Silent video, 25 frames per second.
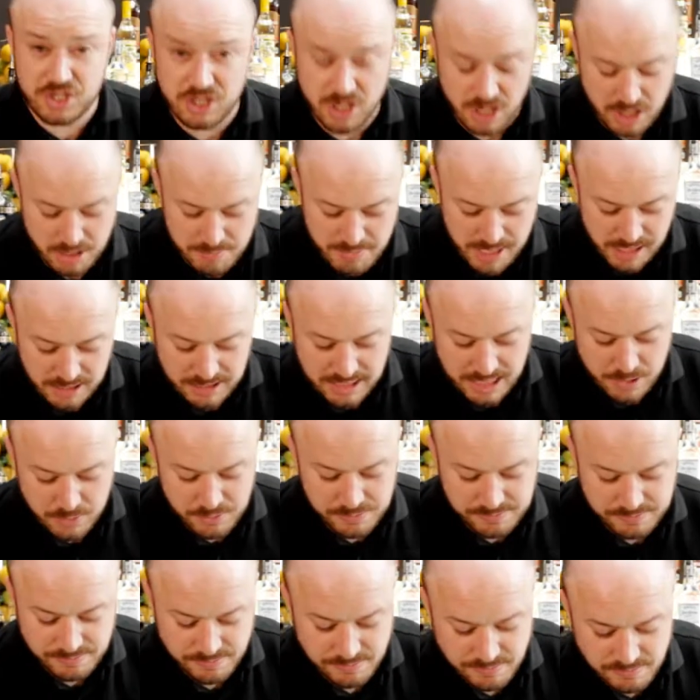starting to melt now.
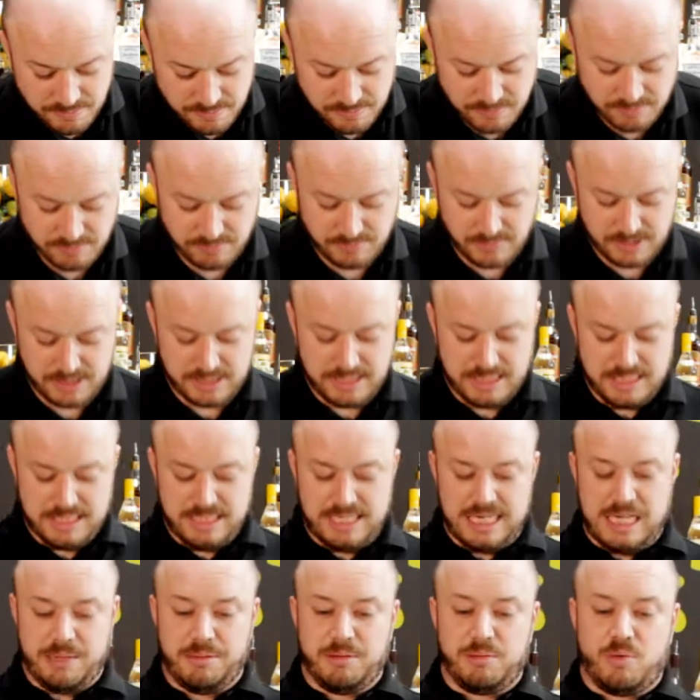
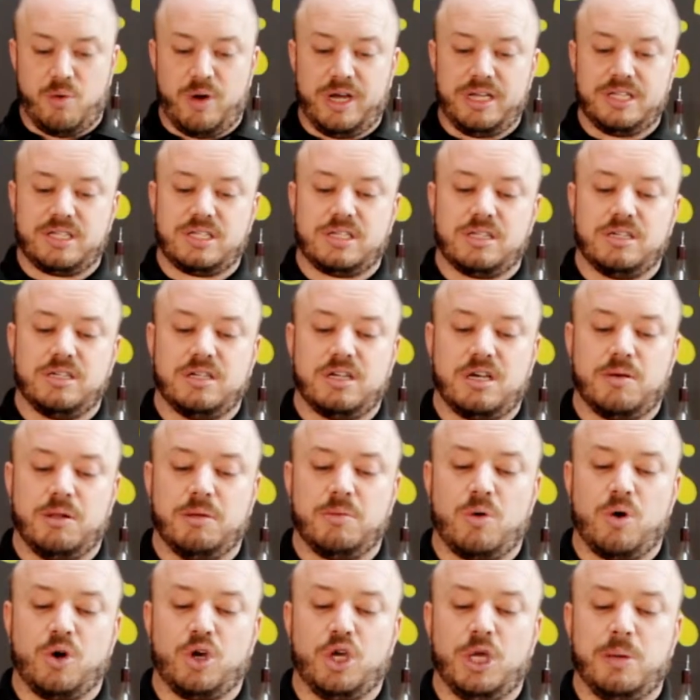A little bit more ice, a
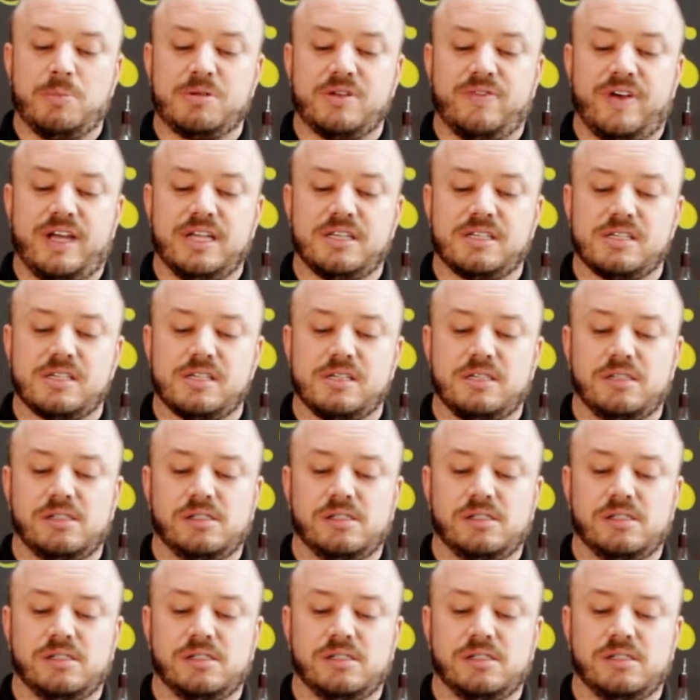couple more cubes of ice.